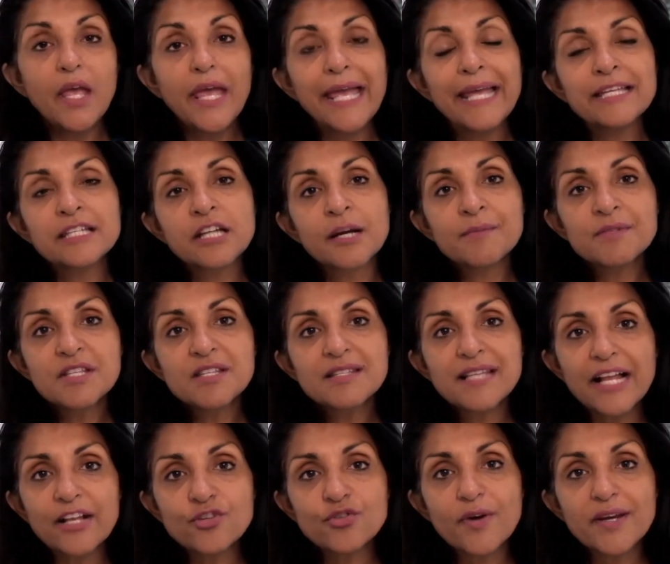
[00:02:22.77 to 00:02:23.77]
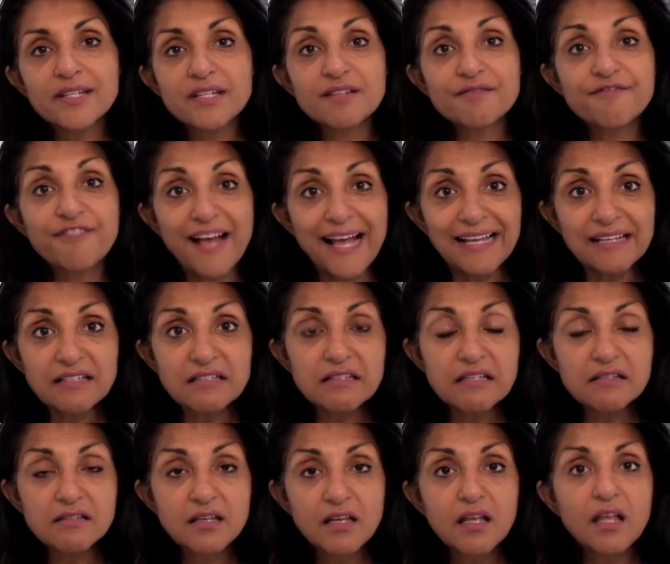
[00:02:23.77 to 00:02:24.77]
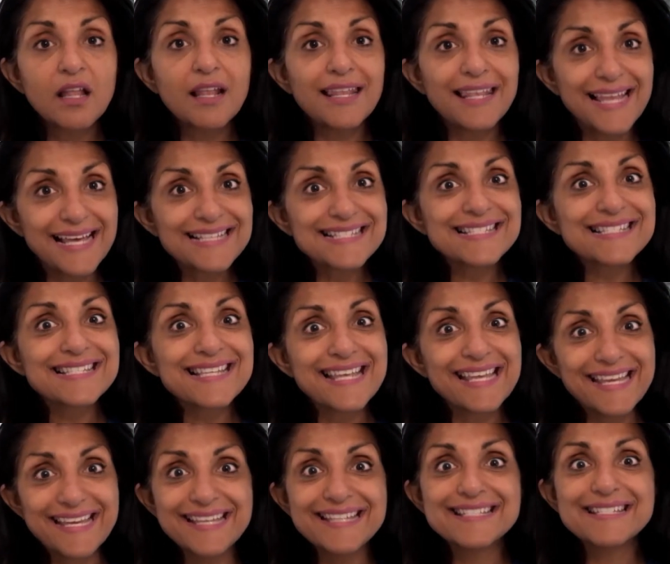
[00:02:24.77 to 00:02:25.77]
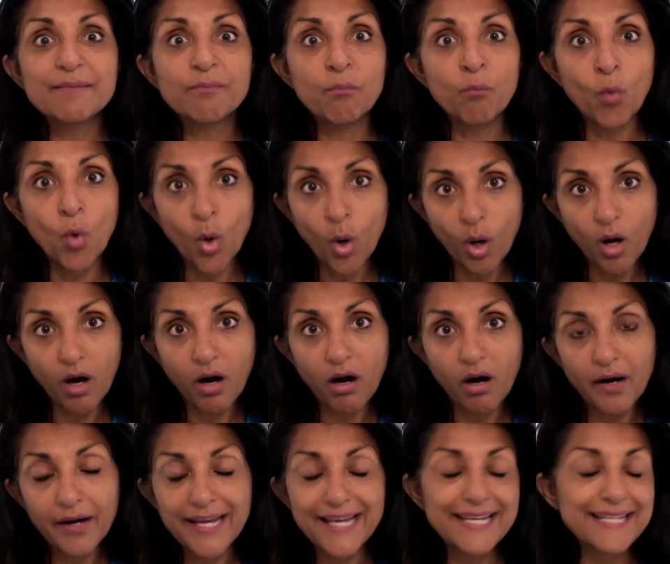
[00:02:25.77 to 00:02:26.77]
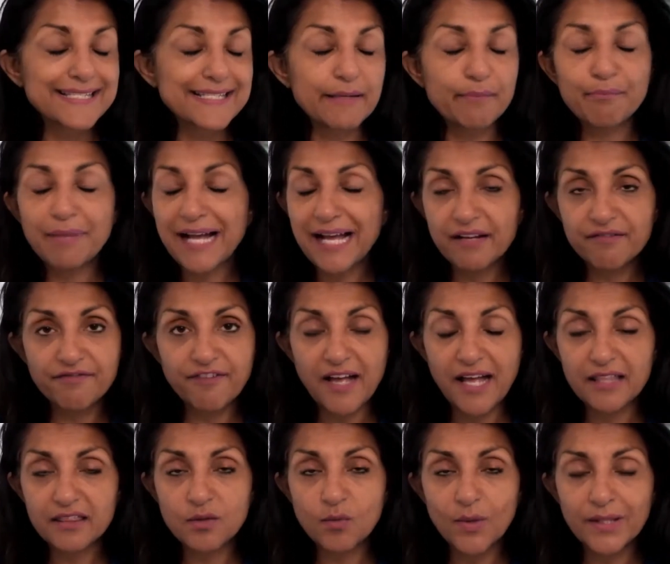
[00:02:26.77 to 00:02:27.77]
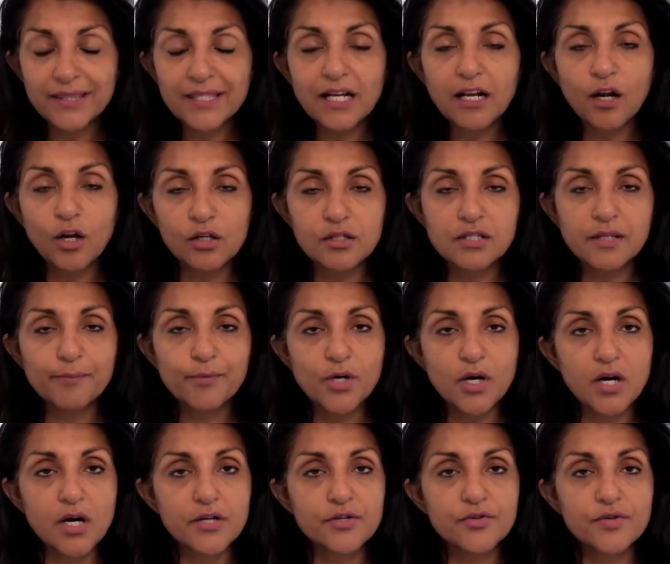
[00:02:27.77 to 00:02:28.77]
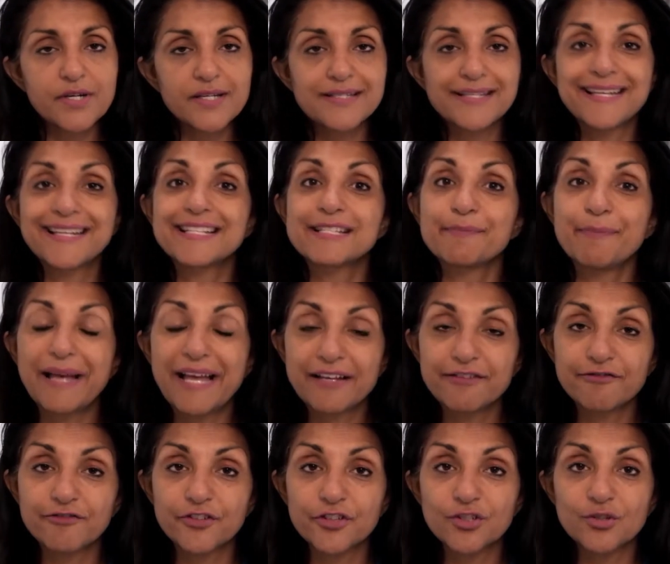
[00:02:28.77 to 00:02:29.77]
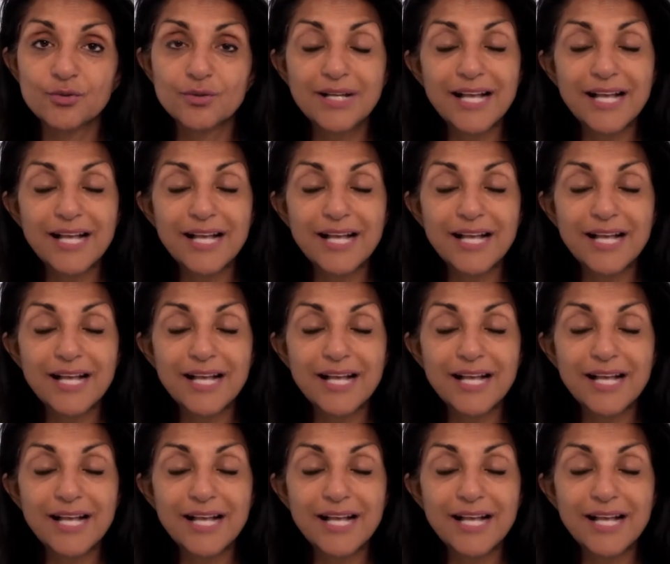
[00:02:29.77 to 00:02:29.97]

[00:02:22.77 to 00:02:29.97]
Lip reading: In terms of saturated fats, less is more. It is the bad fat, the one that clogs up your arteries and it's bad for you.